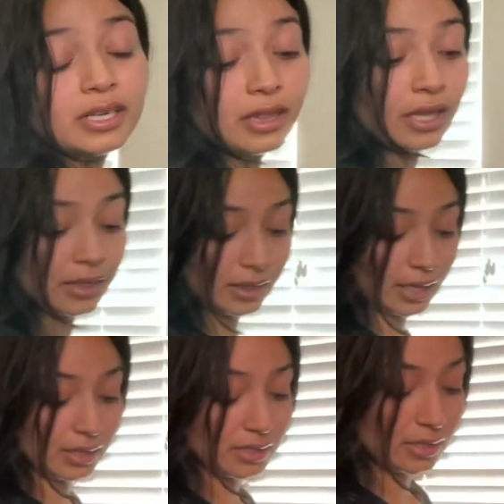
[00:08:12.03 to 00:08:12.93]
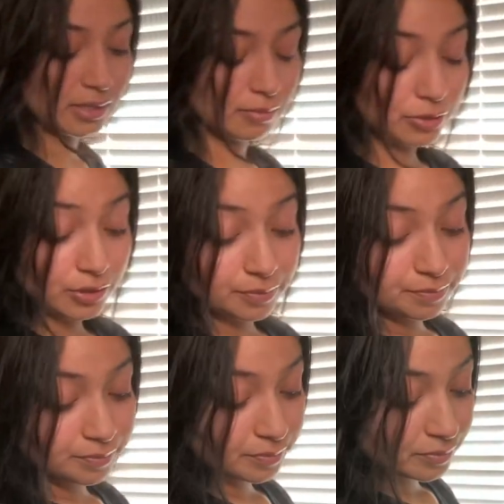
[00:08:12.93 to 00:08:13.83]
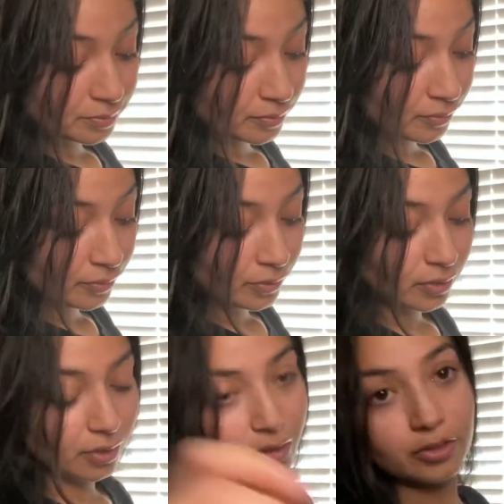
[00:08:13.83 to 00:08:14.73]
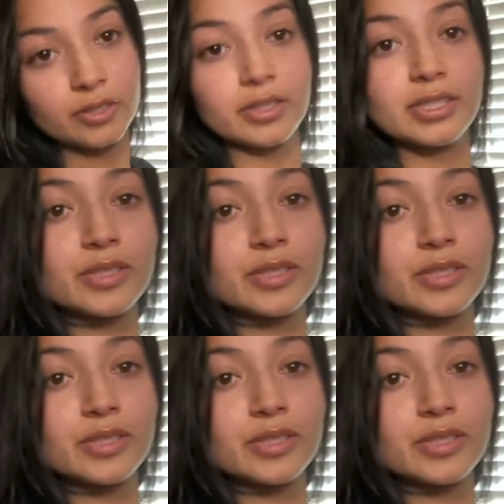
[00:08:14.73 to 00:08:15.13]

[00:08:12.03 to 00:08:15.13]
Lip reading: let that simmer. So this is